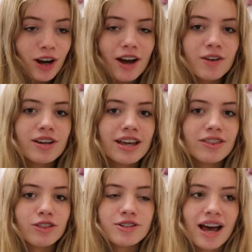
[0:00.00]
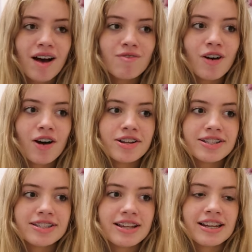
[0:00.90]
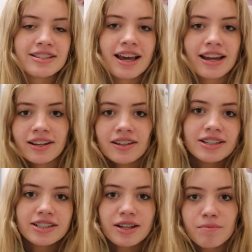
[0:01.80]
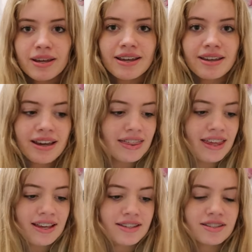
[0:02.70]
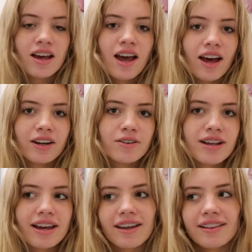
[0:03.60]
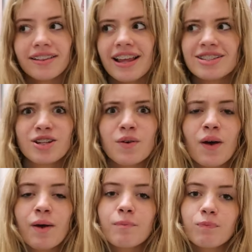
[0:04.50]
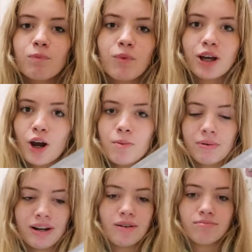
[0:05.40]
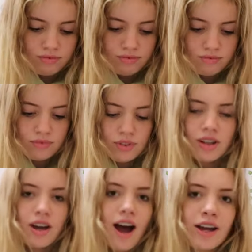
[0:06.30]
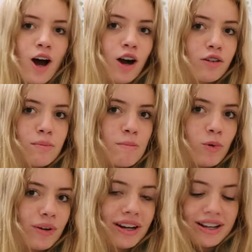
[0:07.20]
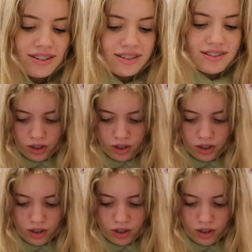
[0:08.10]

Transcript: know how you get those adverts and it's like 99p, get this. And I was like, let's do it. We're gonna open it. I can't remember what it is.